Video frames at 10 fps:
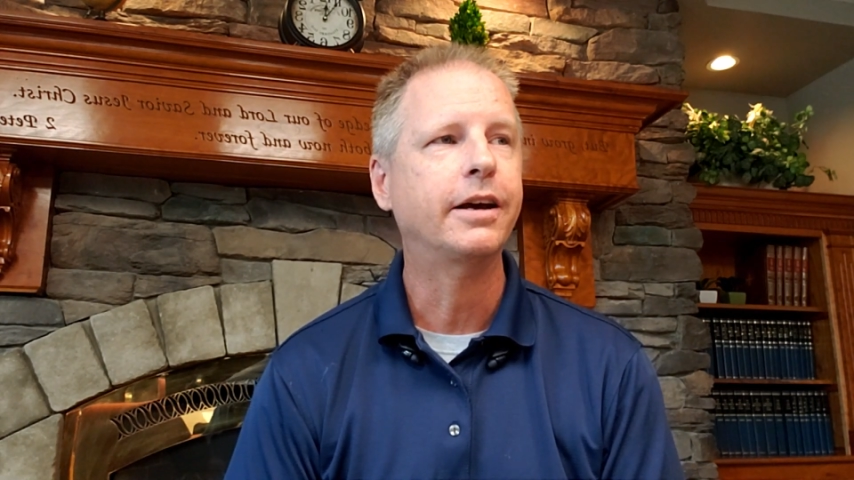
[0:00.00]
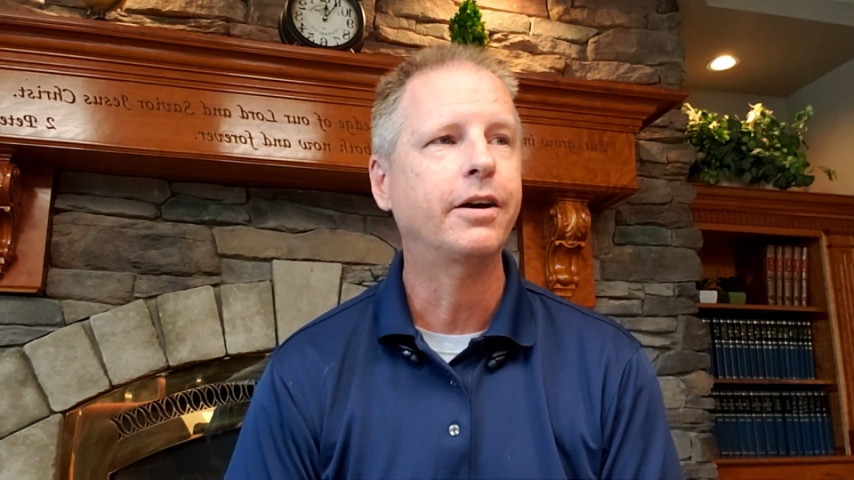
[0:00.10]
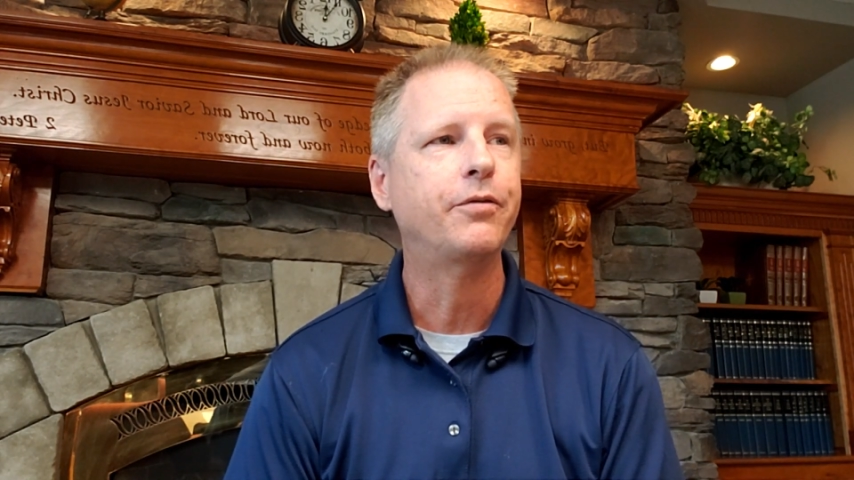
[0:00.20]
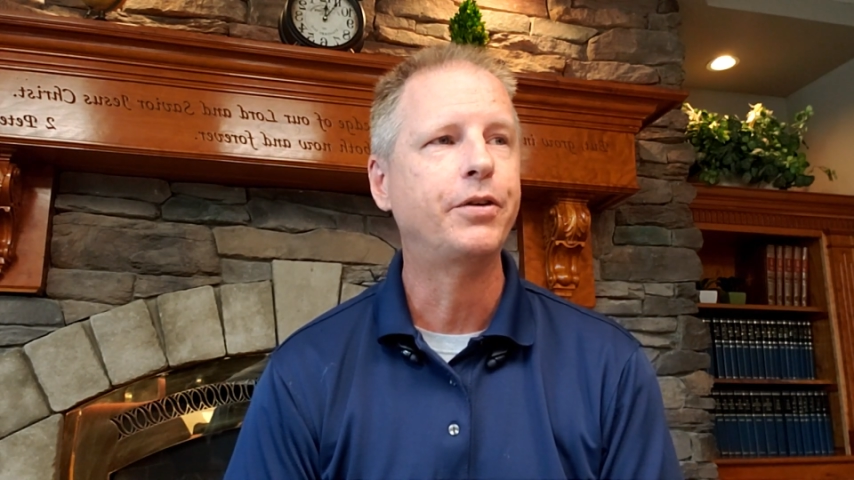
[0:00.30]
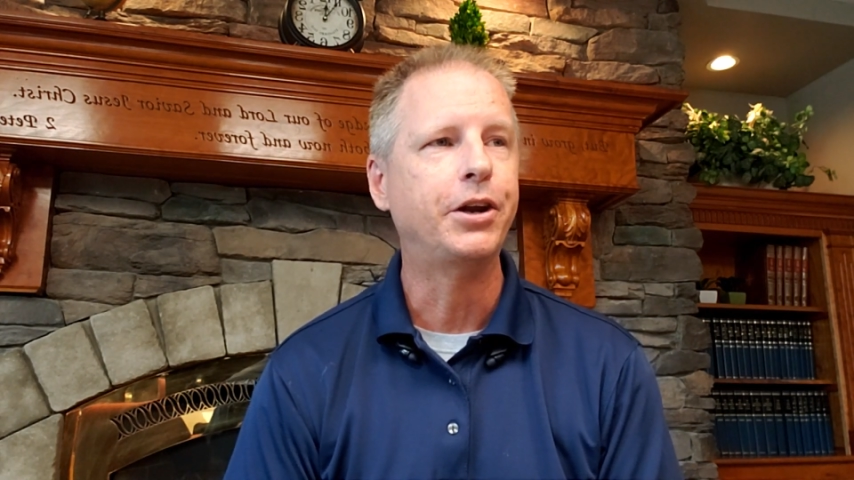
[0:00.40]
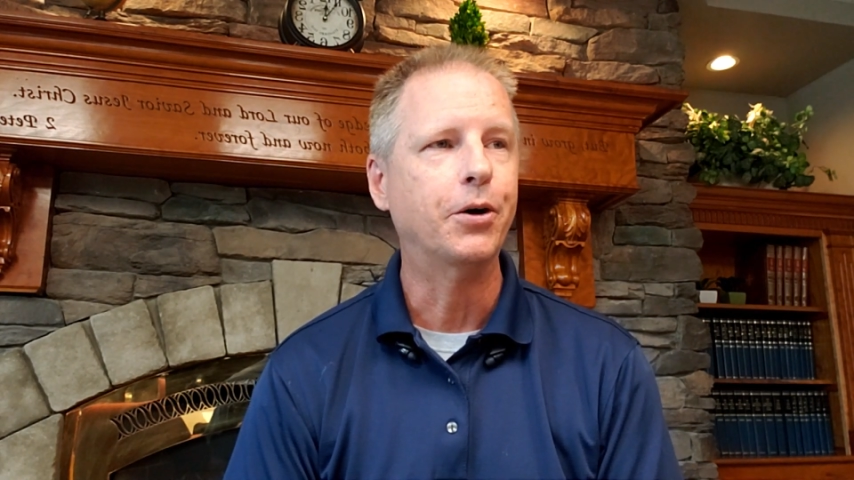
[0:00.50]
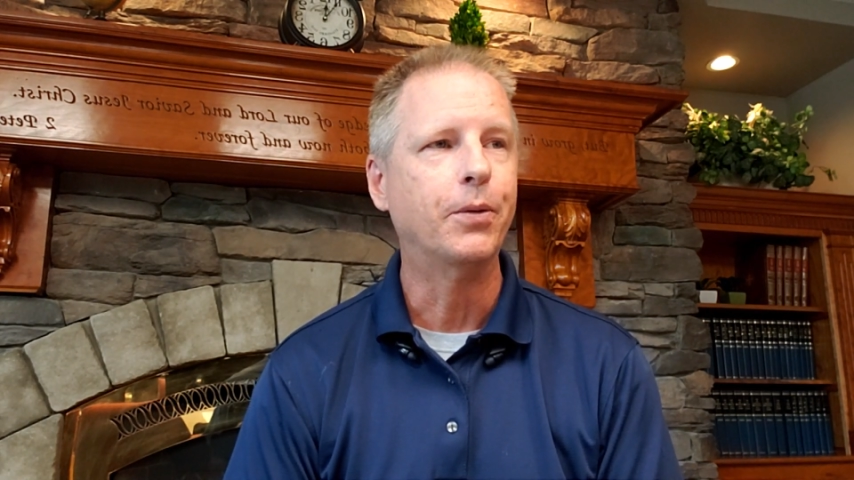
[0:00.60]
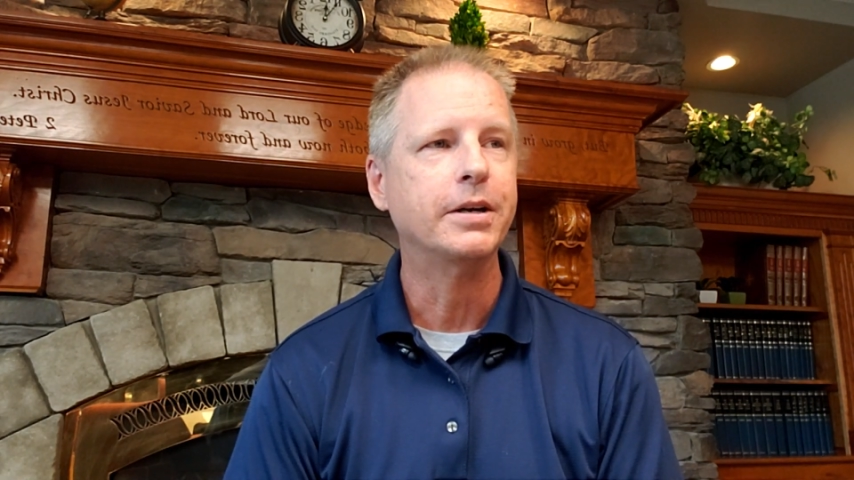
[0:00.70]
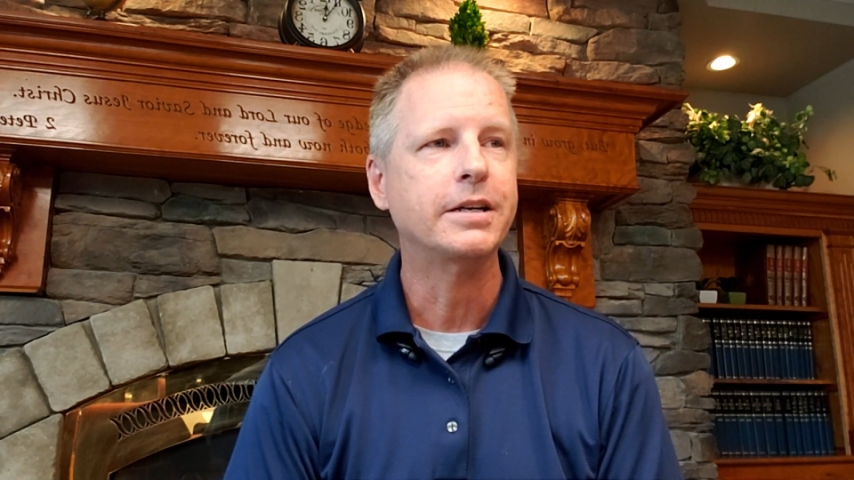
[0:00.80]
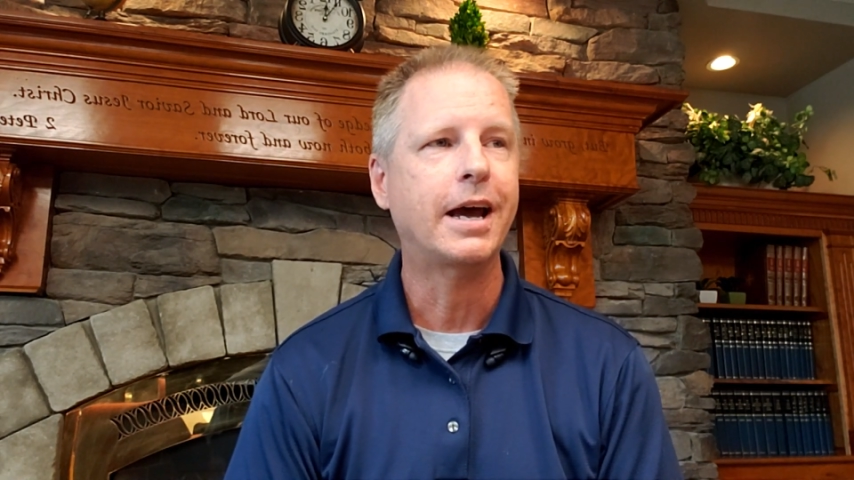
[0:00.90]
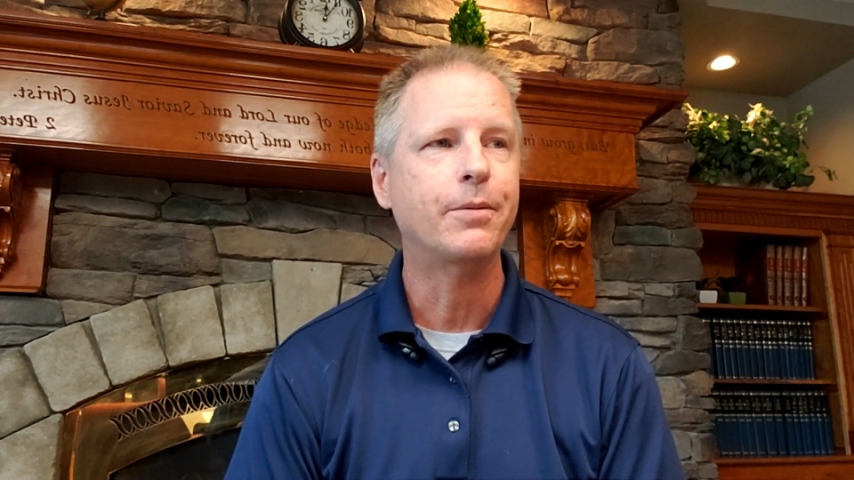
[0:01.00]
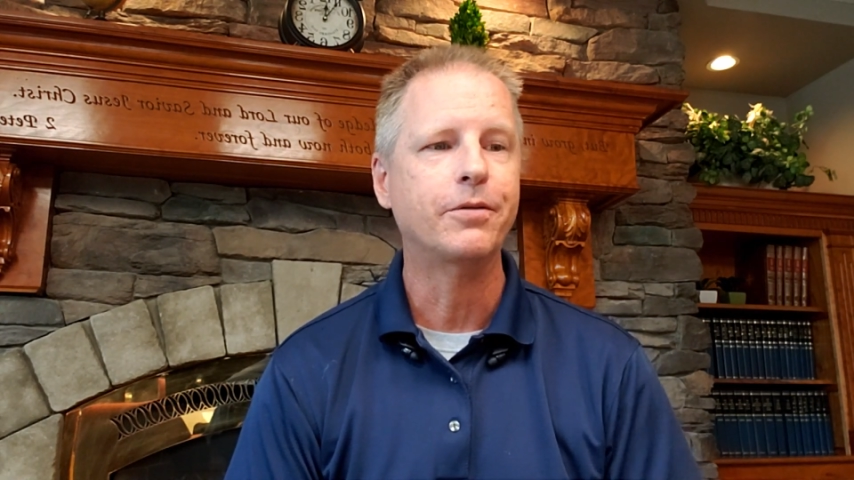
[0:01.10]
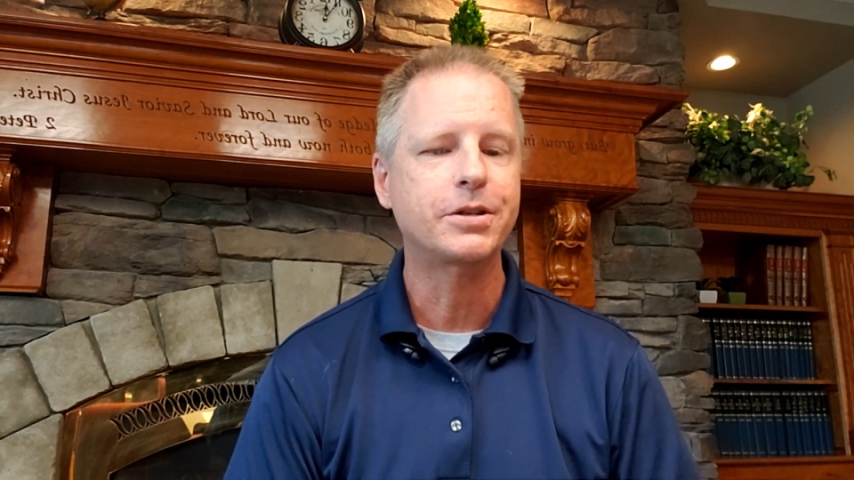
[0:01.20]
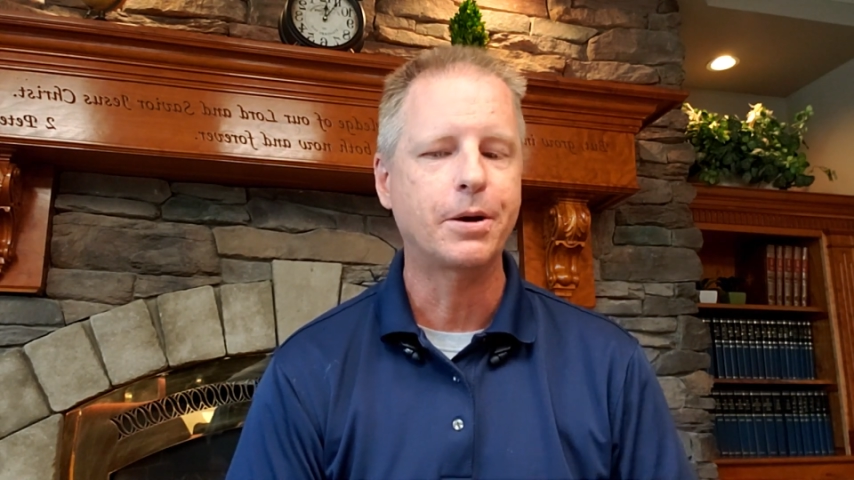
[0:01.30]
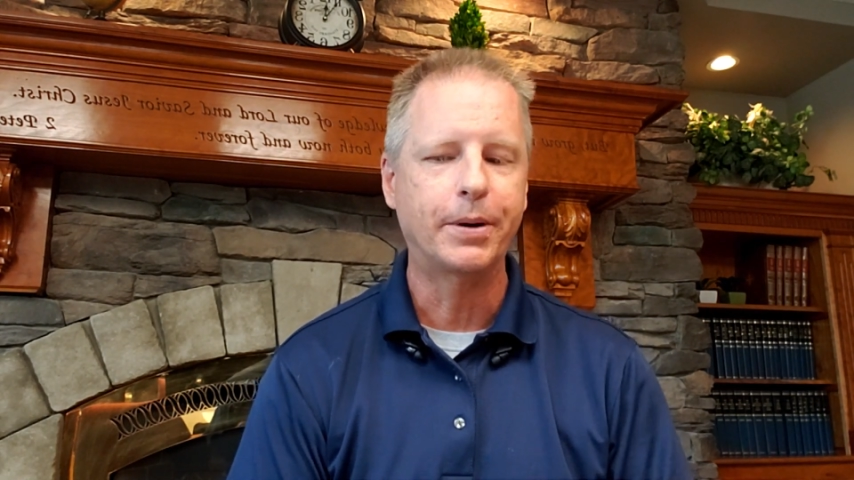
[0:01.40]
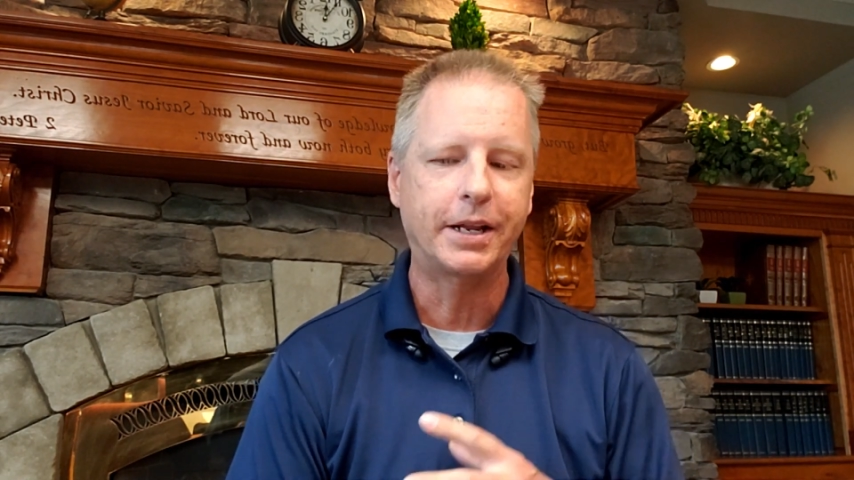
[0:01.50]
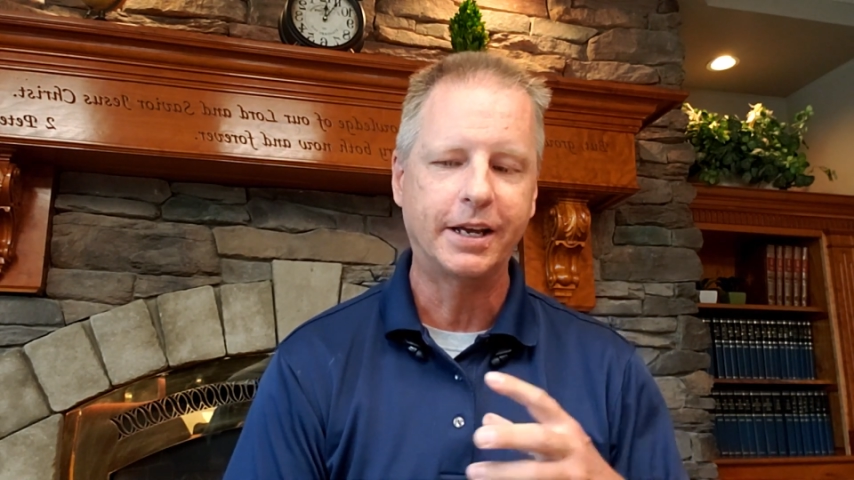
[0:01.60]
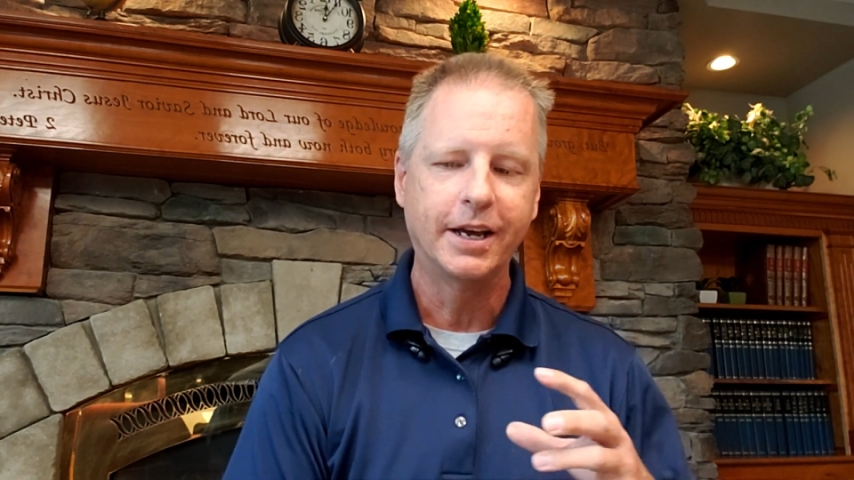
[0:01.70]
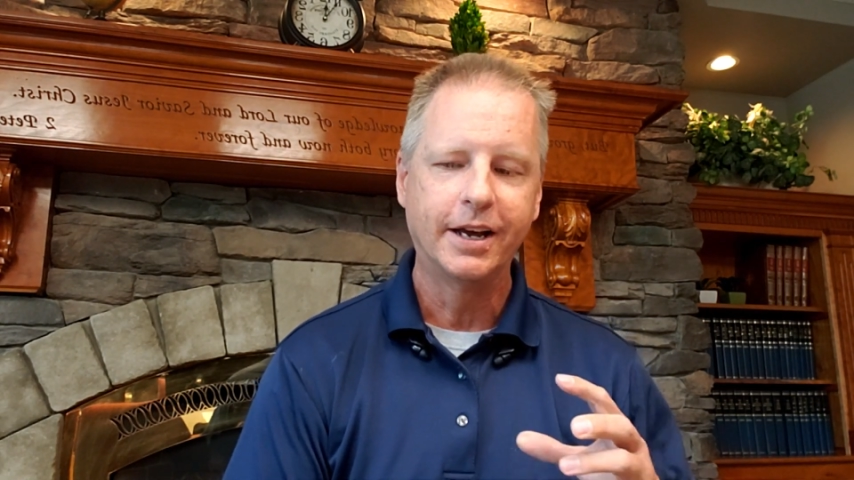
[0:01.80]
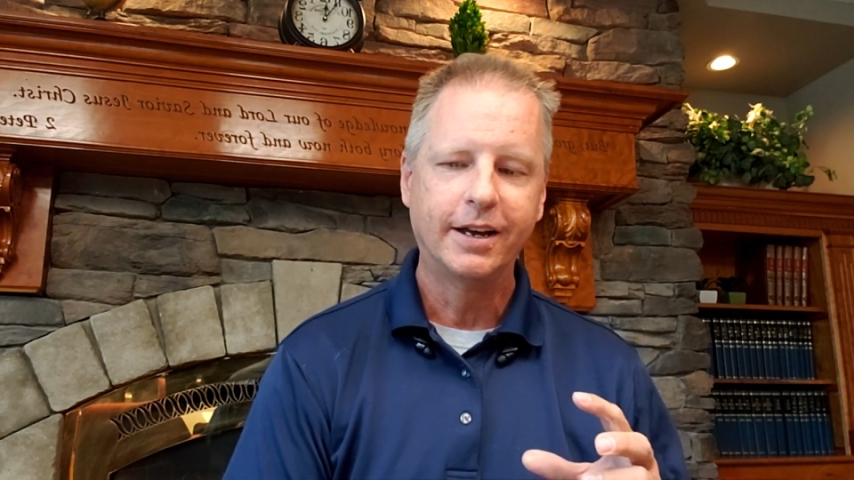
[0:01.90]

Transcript: a video one time of somebody